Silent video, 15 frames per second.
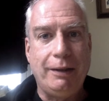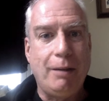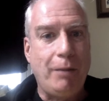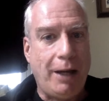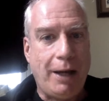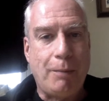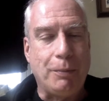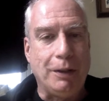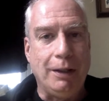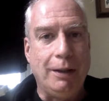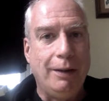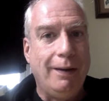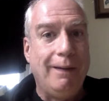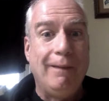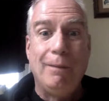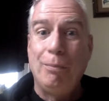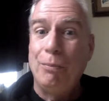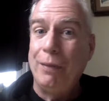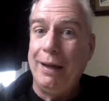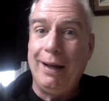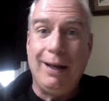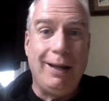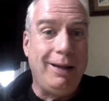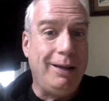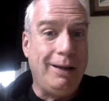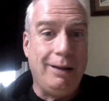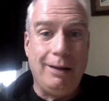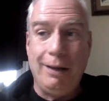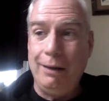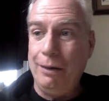them happy. I,
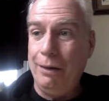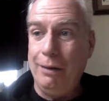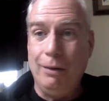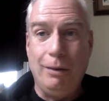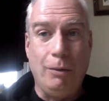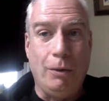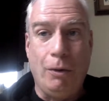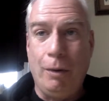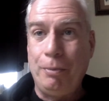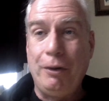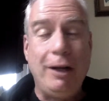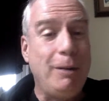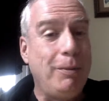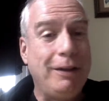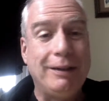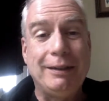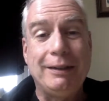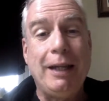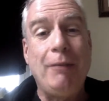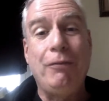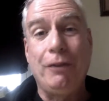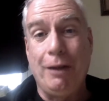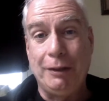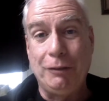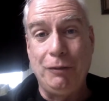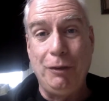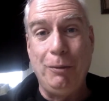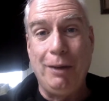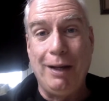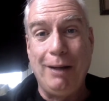I, operated by the same
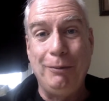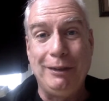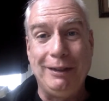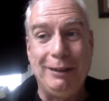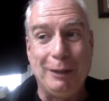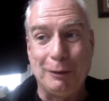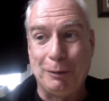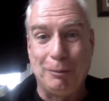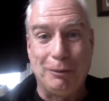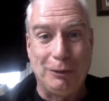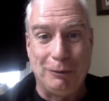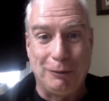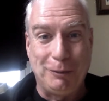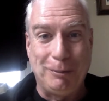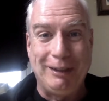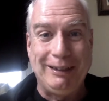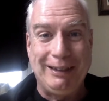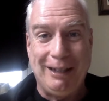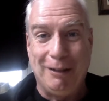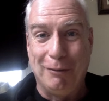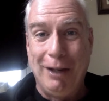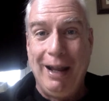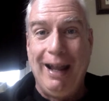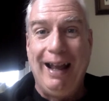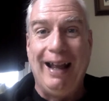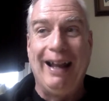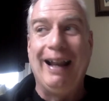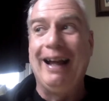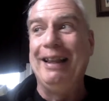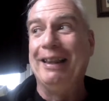philosophy when I was in customer service myself,
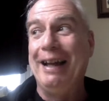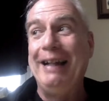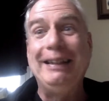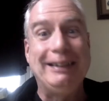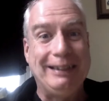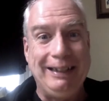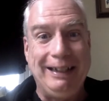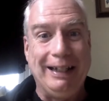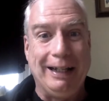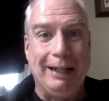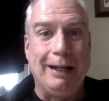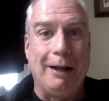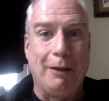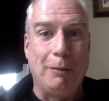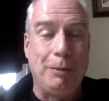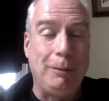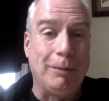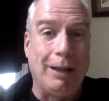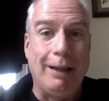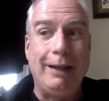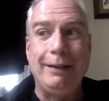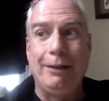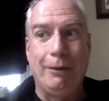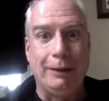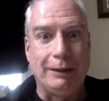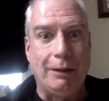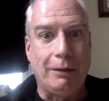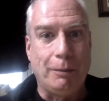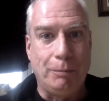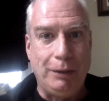and I like seeing it in other people. I like knowing it's
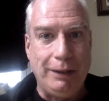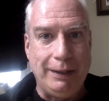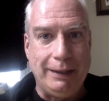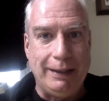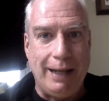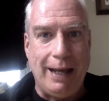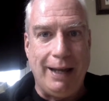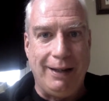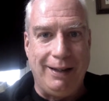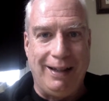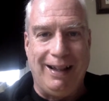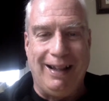not completely dead,